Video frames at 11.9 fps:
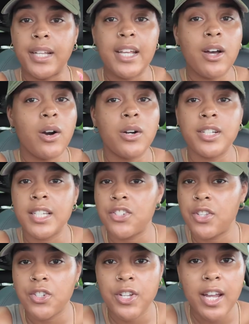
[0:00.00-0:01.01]
He holding
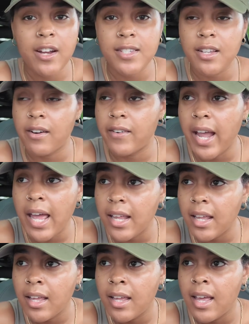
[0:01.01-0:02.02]
the shares
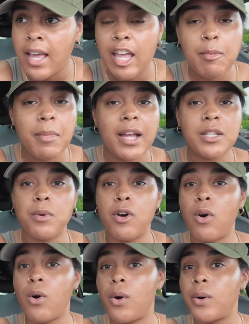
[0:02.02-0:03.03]
already. He might as
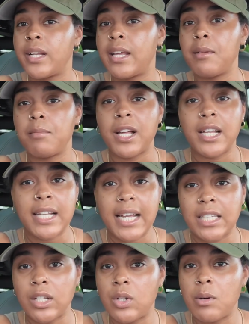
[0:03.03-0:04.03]
well hold it,
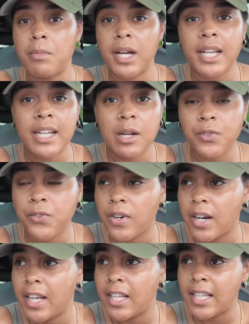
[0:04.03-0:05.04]
collect a little money up
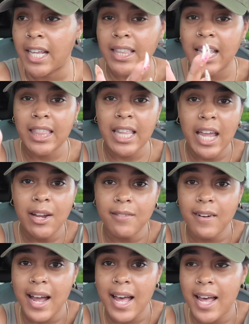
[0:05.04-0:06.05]
front, and let that thing
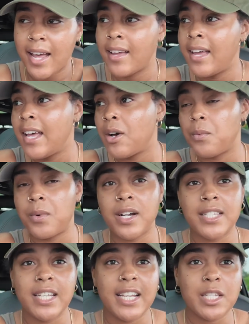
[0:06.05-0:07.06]
ride.
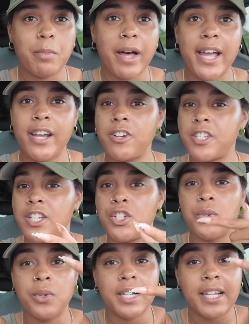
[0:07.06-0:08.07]
Once it expires, he
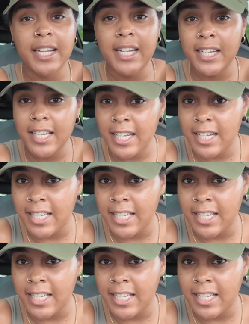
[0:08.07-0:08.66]
do it again.